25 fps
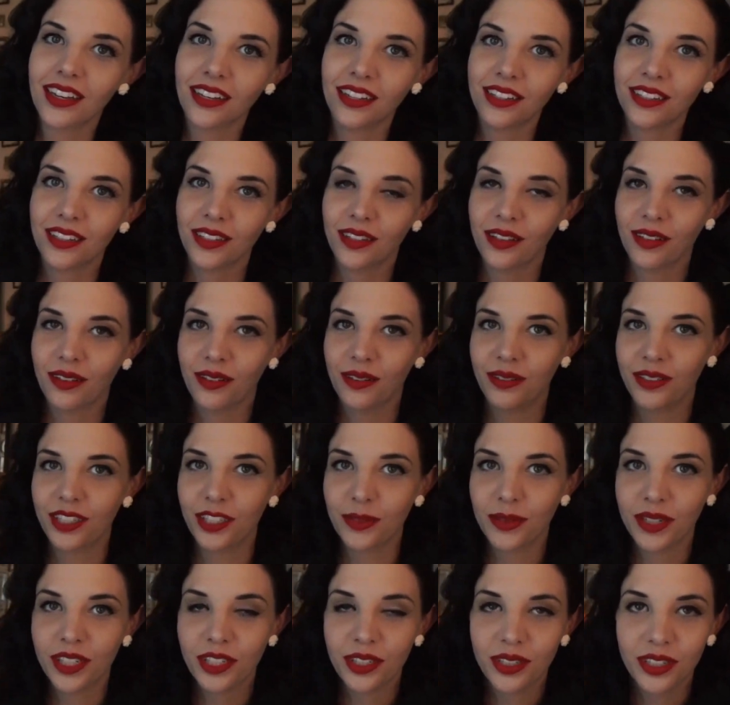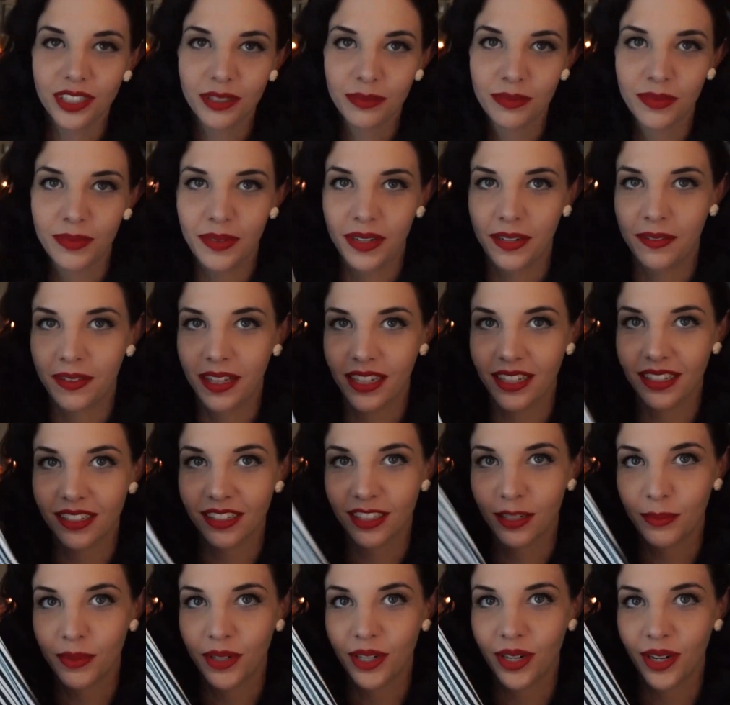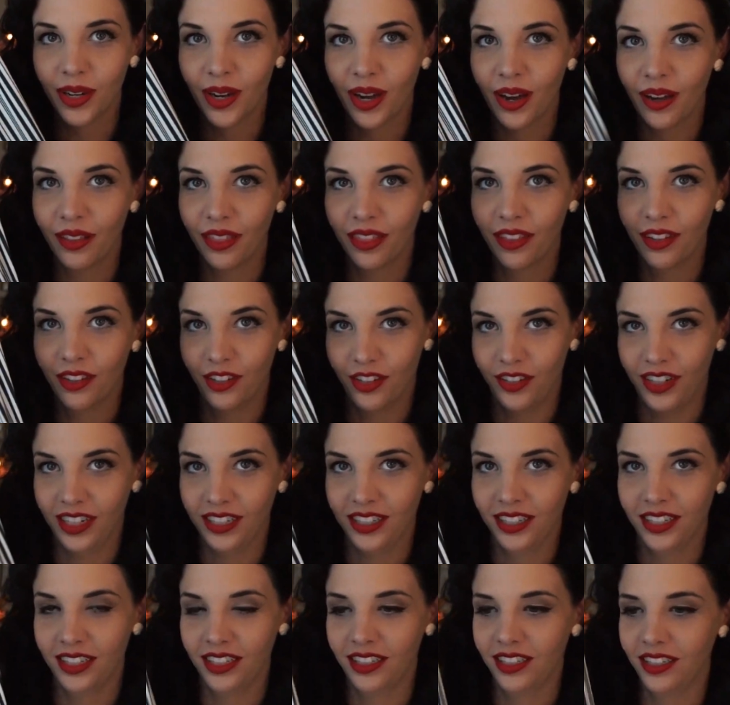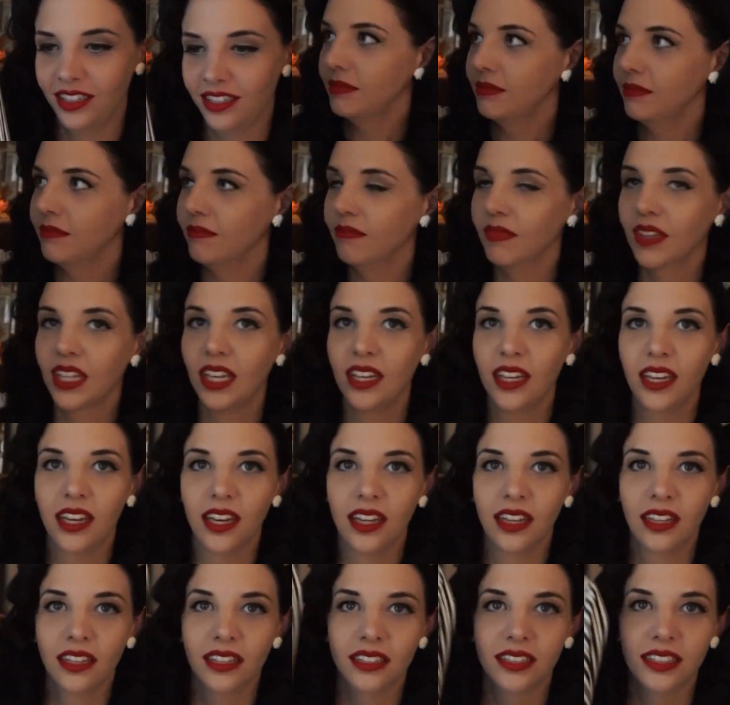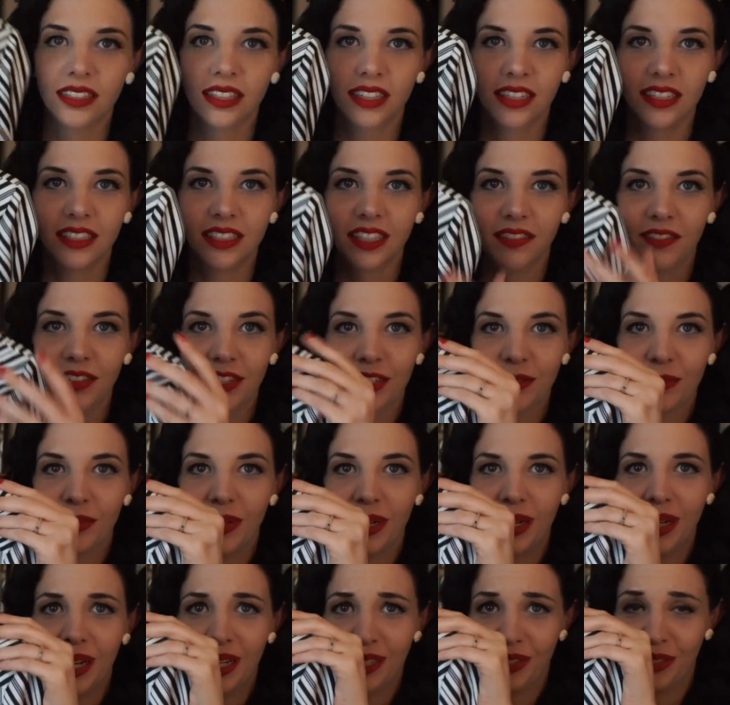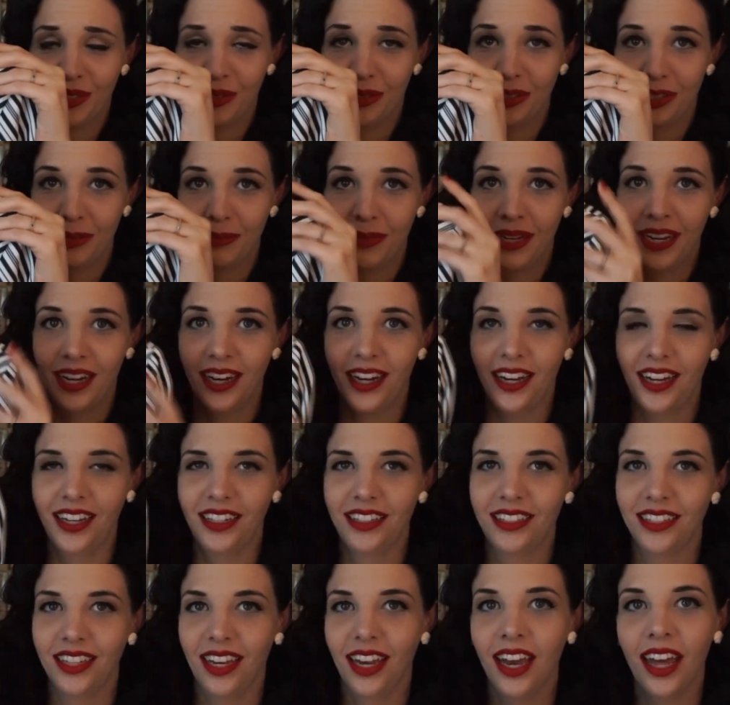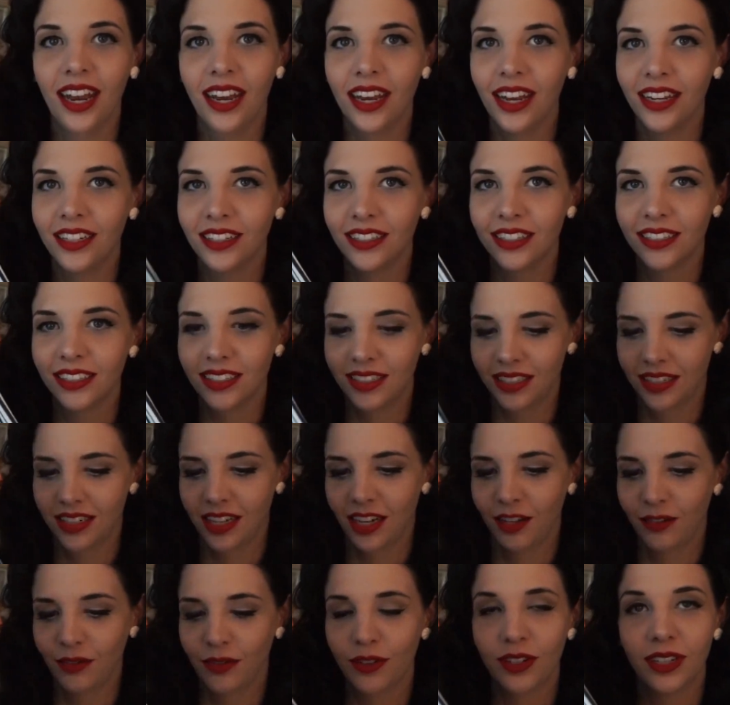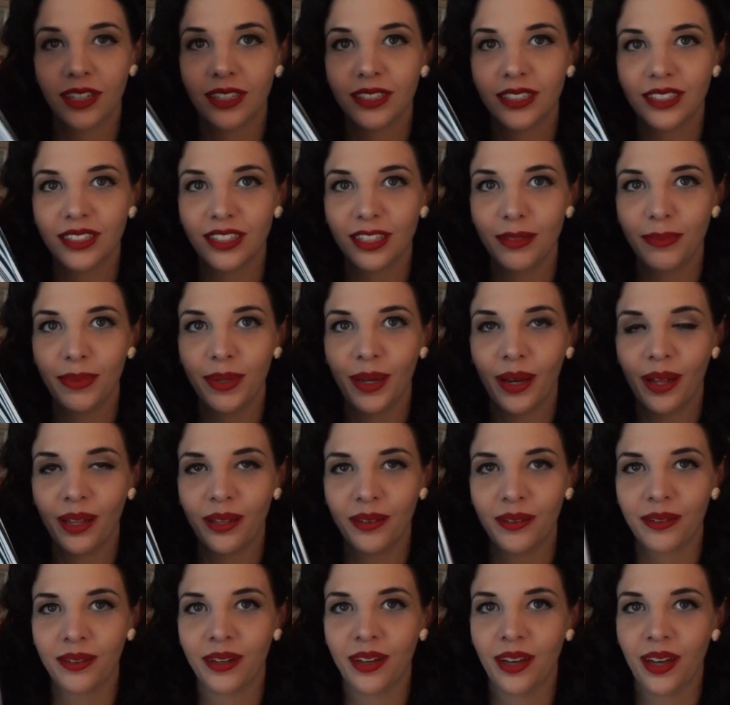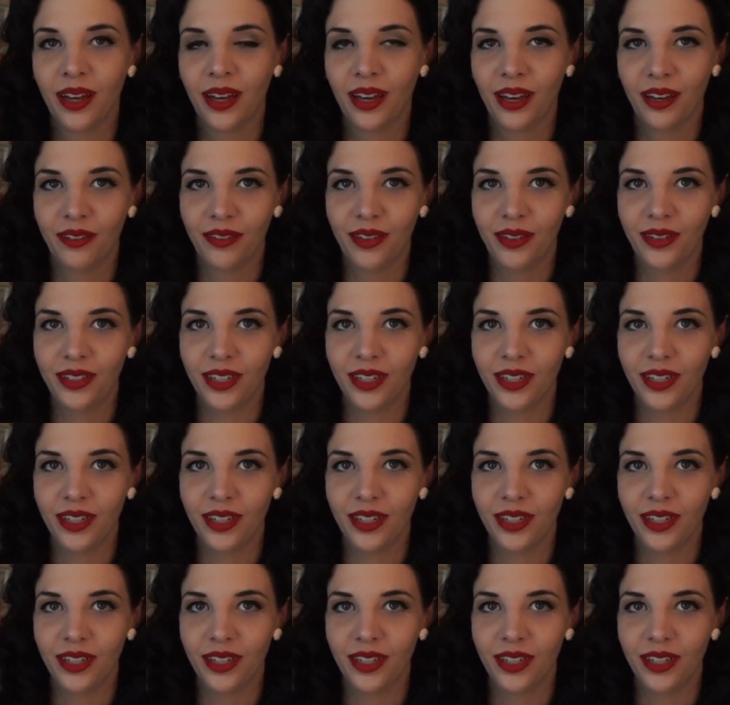So just want to show you some of my like summer goth dresses. This is like a 70s one. It has shoulder pads, and I've worn it to Sleepy Hollow a few